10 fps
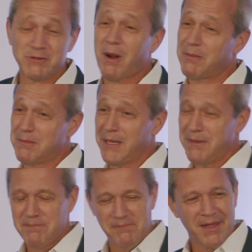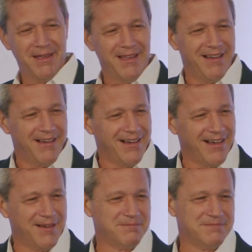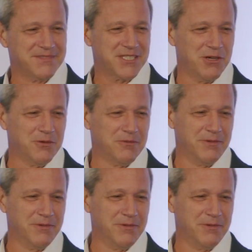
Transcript: probably me. So